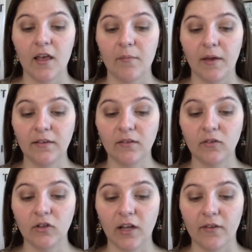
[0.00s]
based
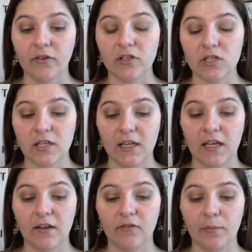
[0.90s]
on your coverage
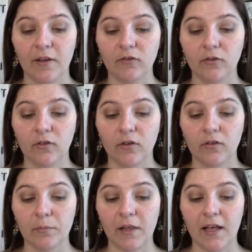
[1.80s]
need. For best
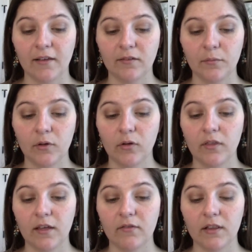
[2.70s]
results, apply a smooth,
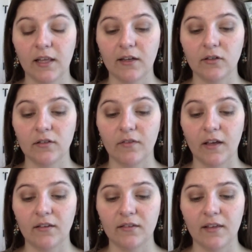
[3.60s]
even layer to
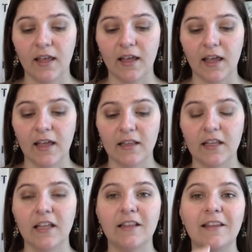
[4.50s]
face, neck,
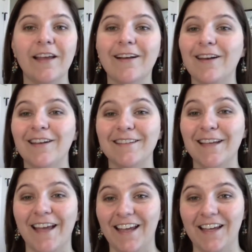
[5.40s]
and
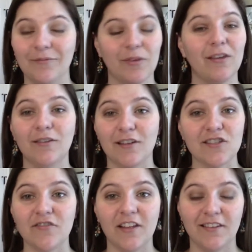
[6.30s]
décolleté.
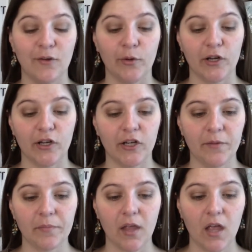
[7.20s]
Such a fancy word.
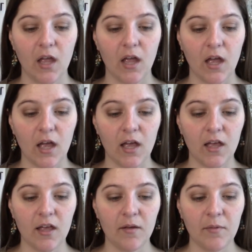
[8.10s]

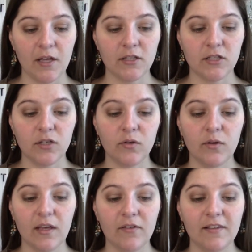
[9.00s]
to
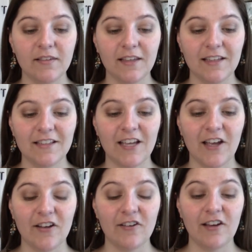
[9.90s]
even skin
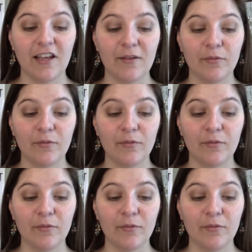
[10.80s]
tone and